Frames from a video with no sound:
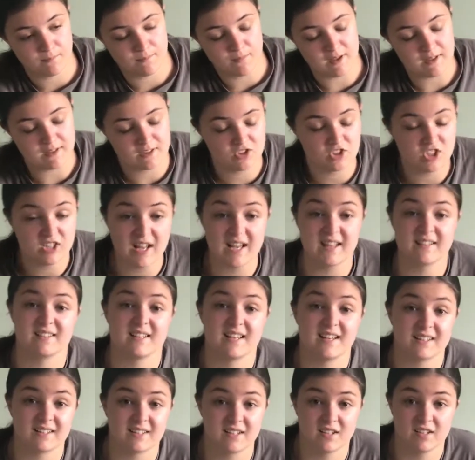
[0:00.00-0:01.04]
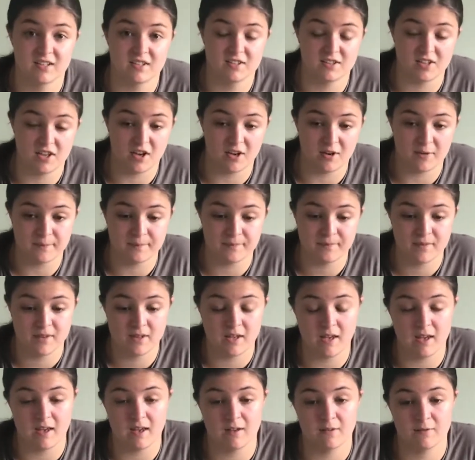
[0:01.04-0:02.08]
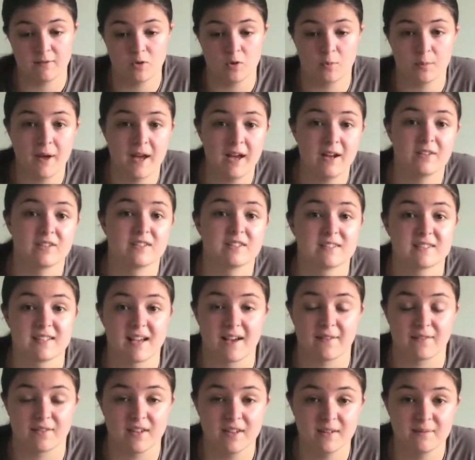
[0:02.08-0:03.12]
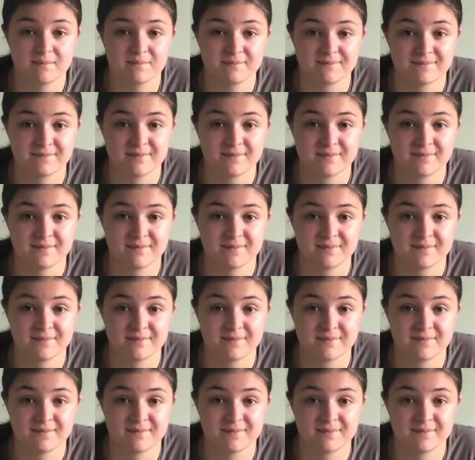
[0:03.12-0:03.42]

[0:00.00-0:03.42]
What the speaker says: it's genetic, so if your parents have it,